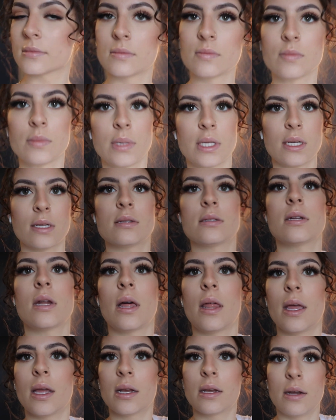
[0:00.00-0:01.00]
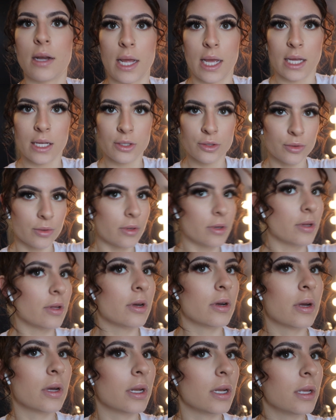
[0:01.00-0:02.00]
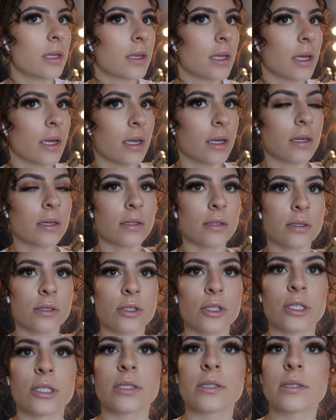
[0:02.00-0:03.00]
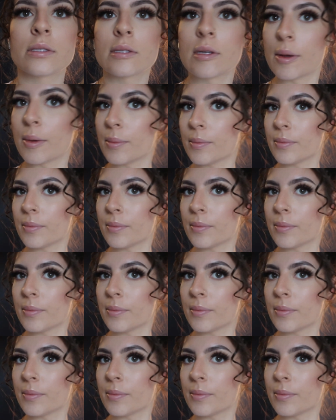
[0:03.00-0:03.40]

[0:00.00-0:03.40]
I mean, it's not like natural or anything, it's just